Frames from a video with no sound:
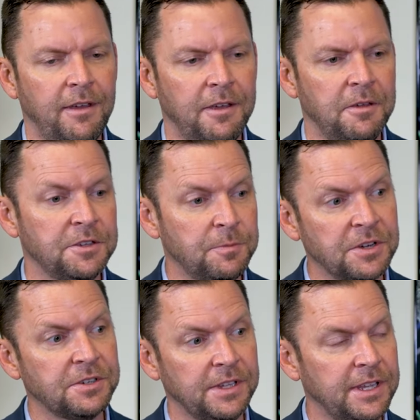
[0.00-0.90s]

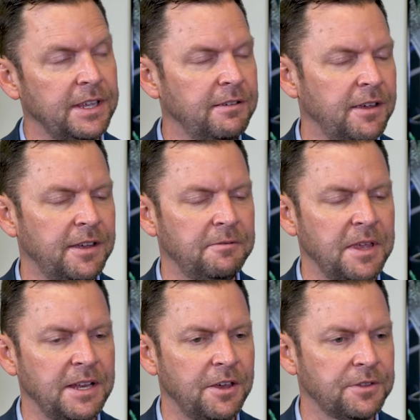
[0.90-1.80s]
especially
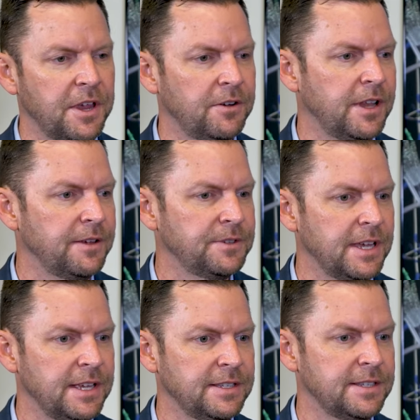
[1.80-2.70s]
in healthcare and life
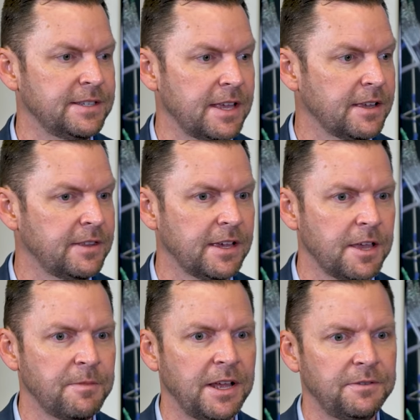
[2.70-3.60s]
sciences that
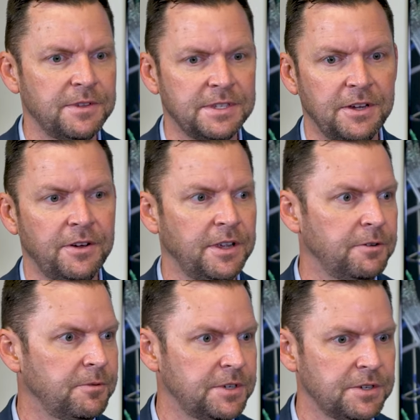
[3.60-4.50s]
come out of this
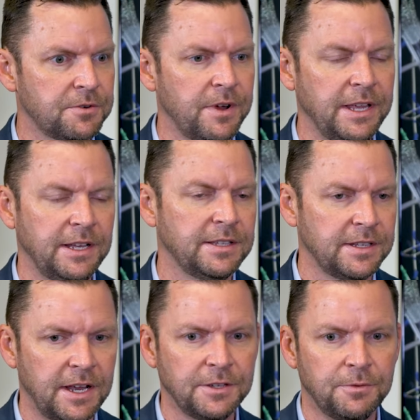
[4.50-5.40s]
area, which is great. It's
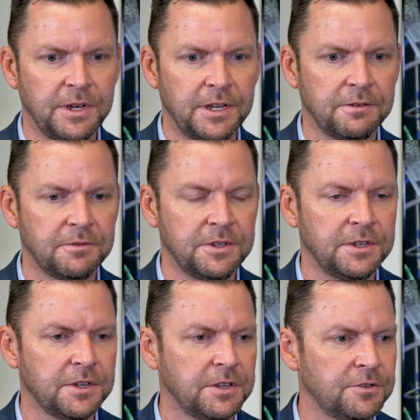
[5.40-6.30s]
a nice way
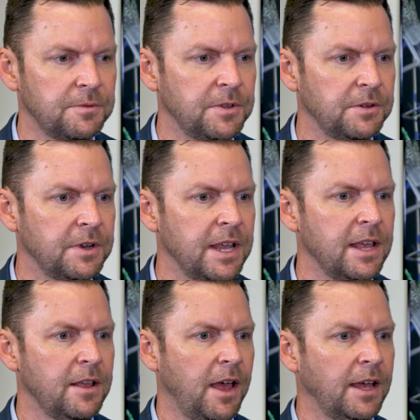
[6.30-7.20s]
to contribute.
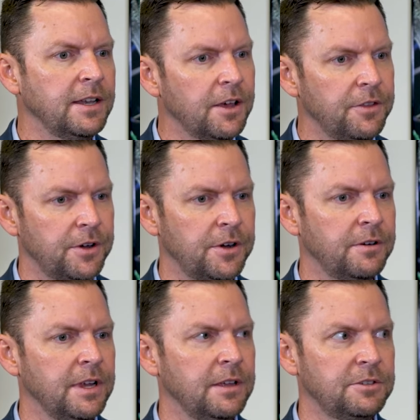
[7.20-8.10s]

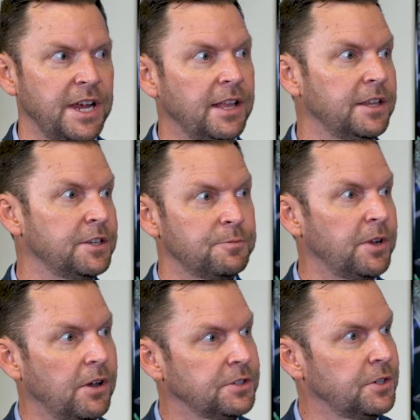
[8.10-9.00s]
Another challenge,
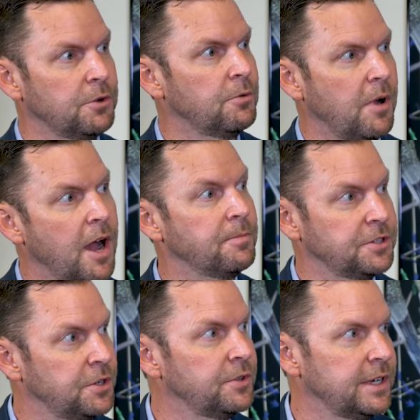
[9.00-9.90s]
but also
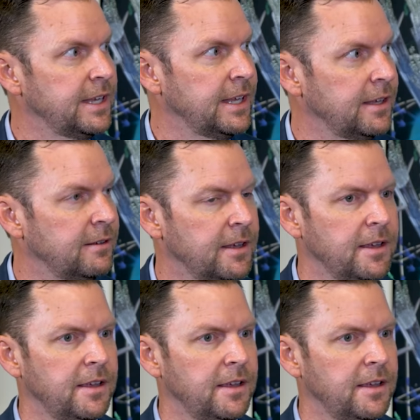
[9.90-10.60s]
opportunity,